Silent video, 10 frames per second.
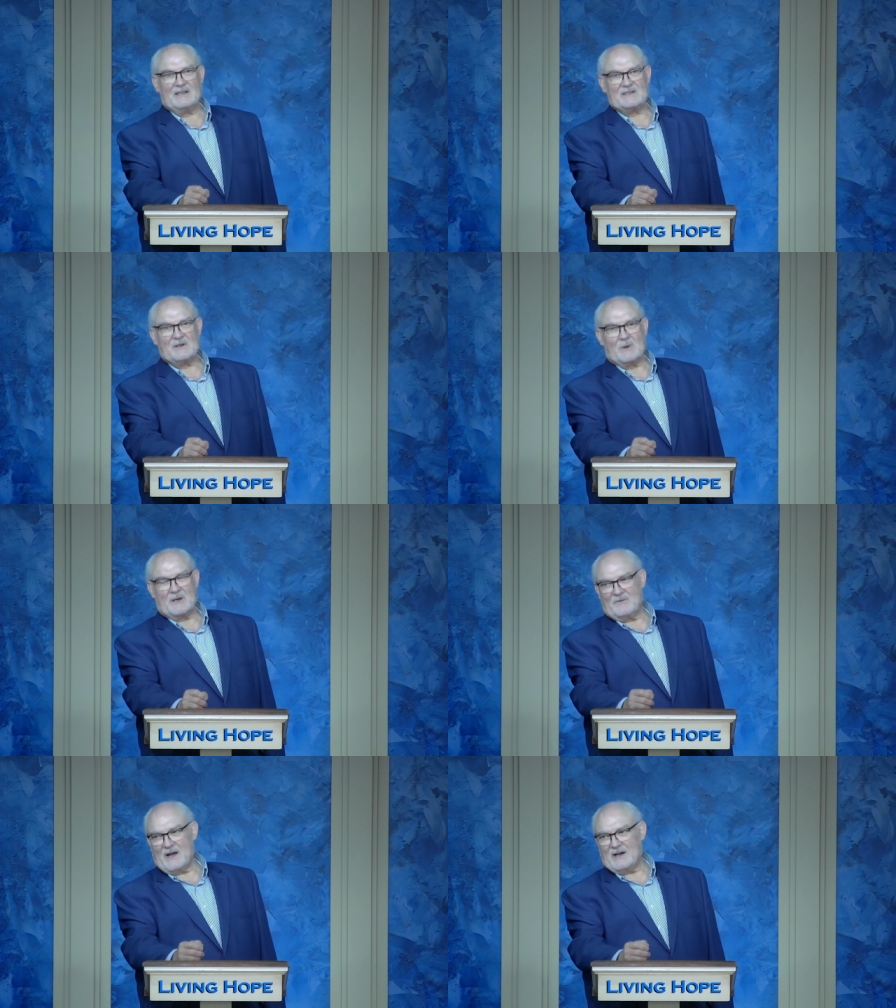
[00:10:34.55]
So one
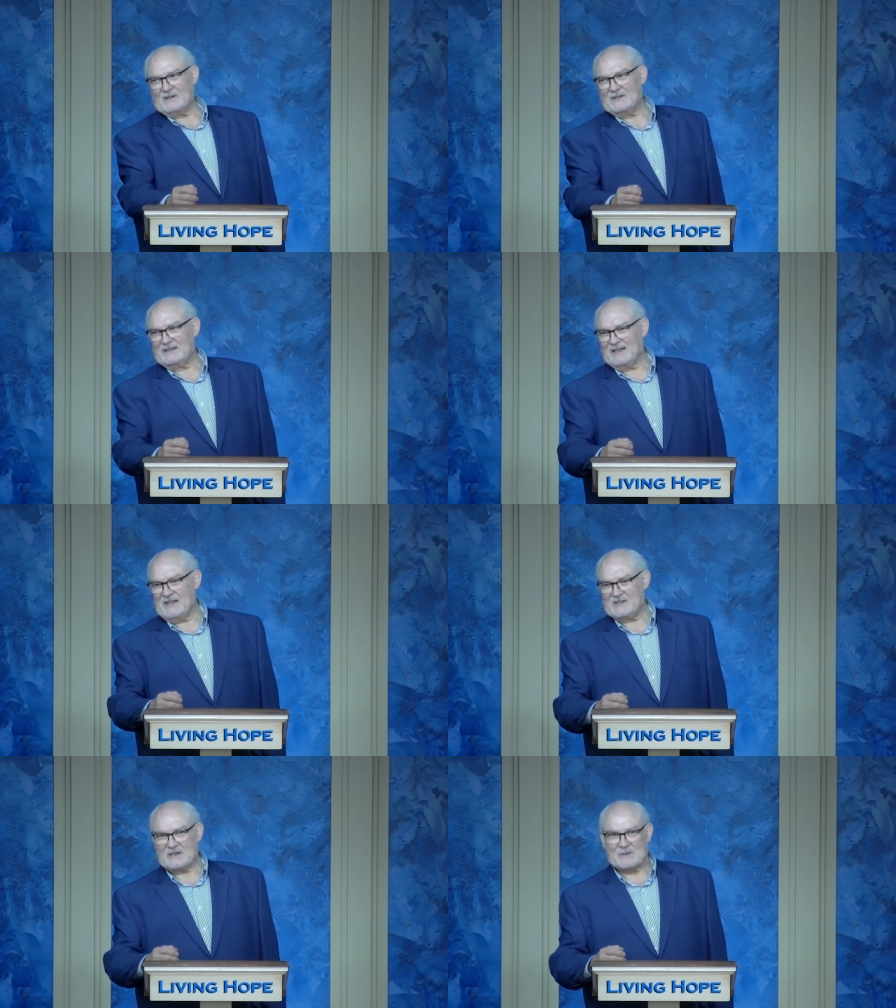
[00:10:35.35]
of our
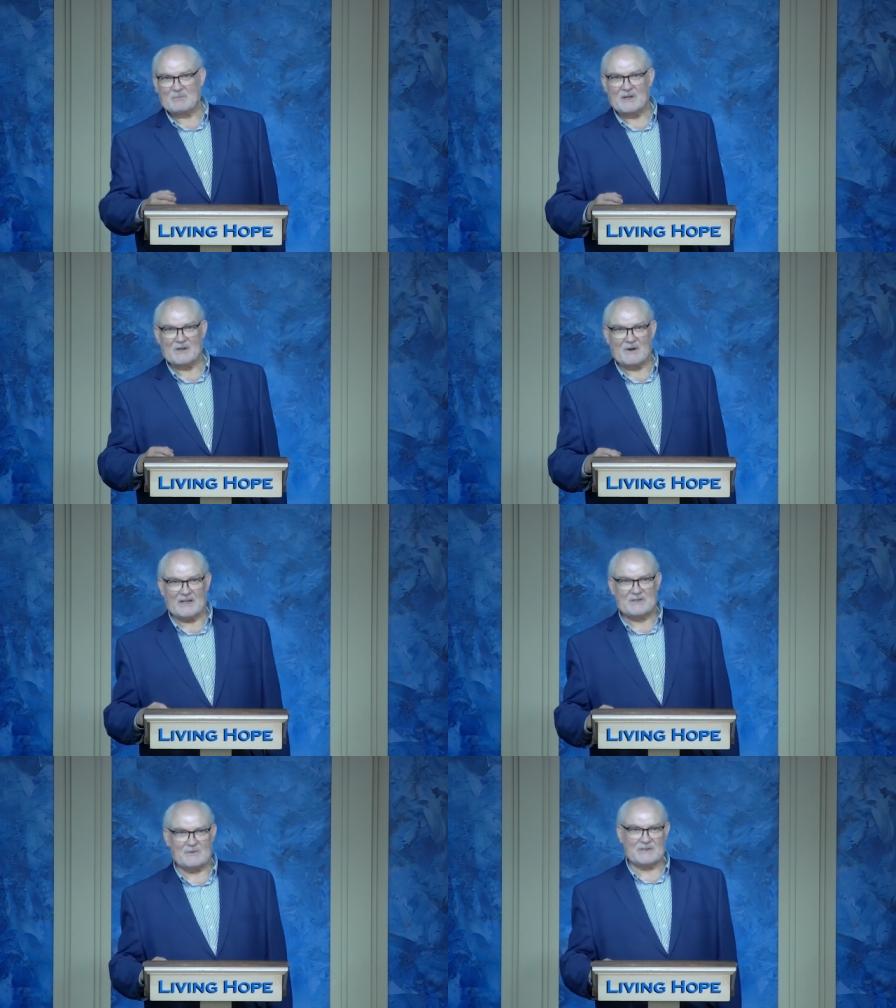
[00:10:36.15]
HSP
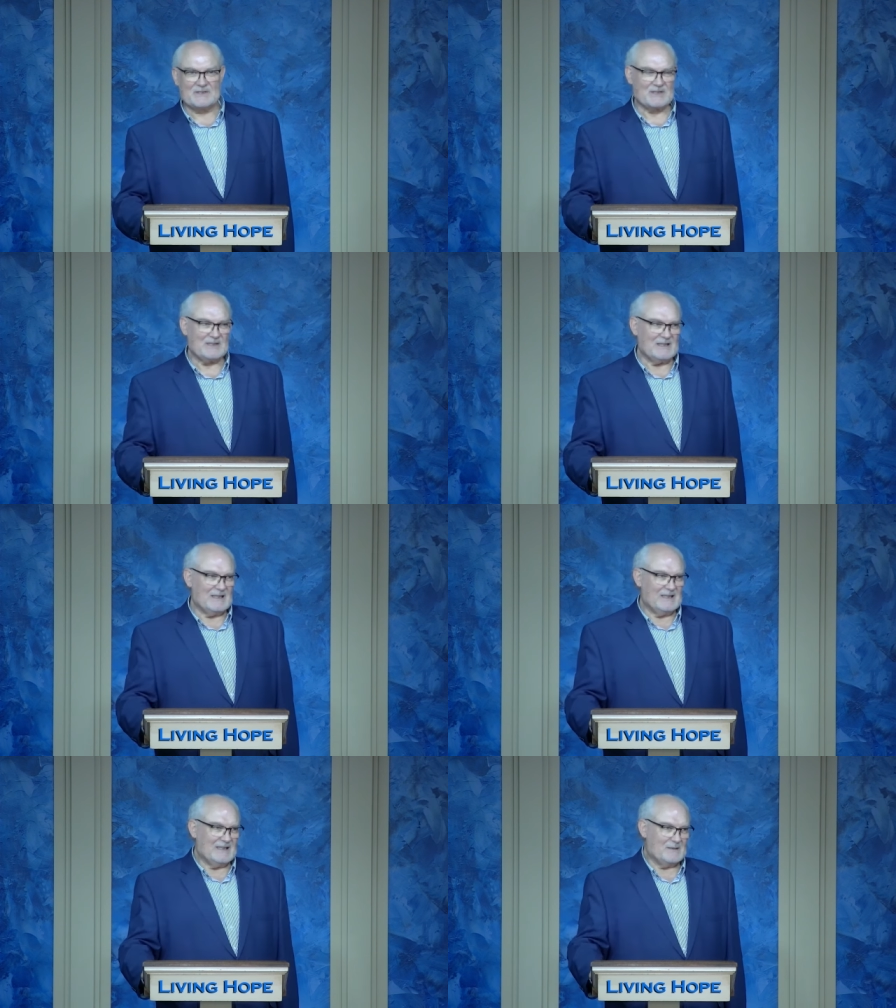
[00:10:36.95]
graduates
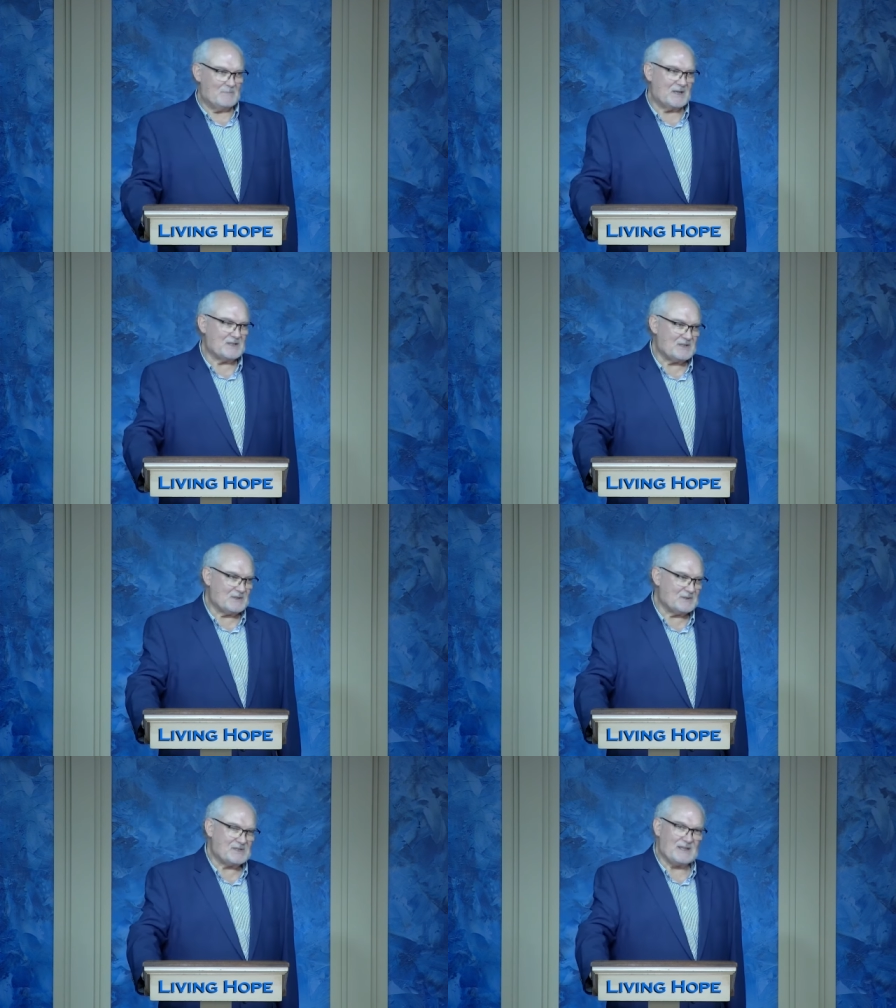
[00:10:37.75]

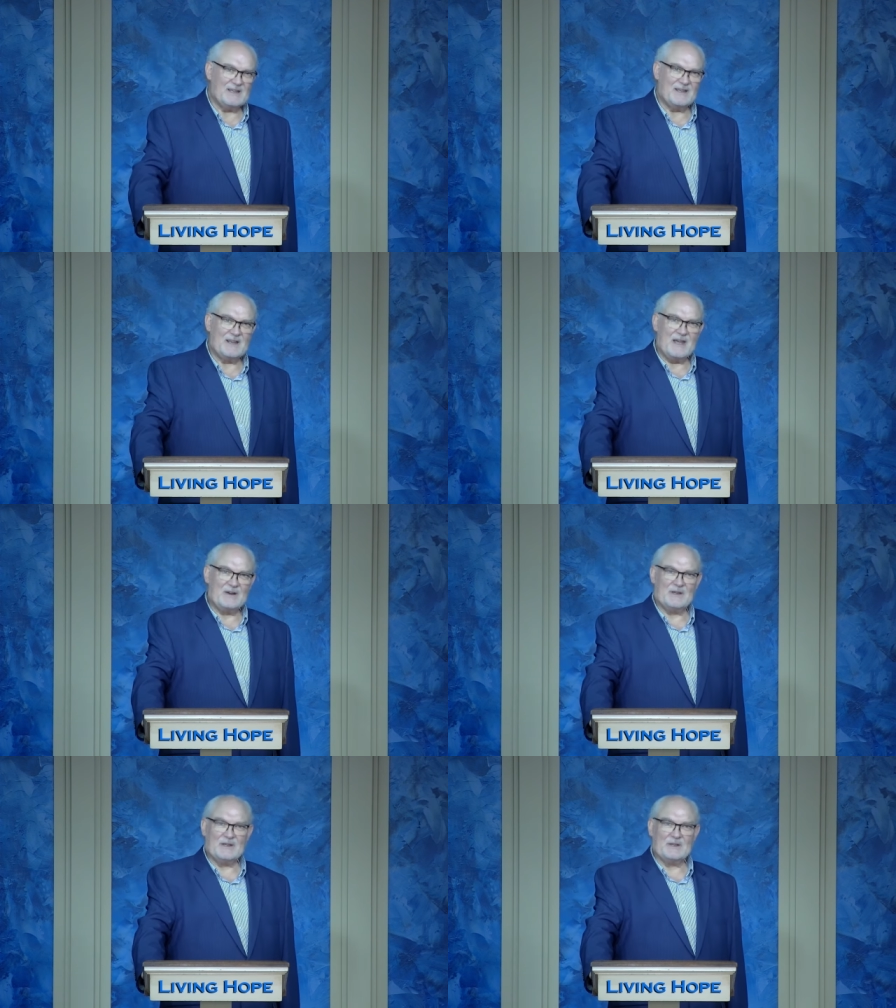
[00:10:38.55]
ministers in an
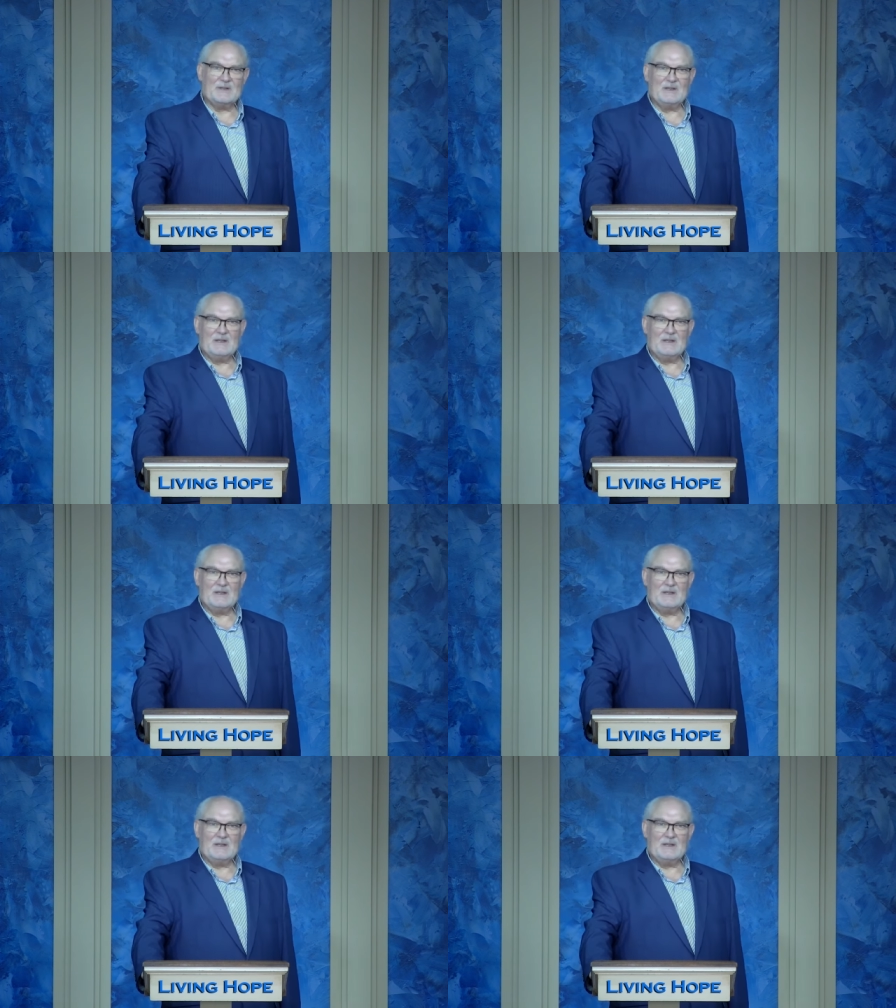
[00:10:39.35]
area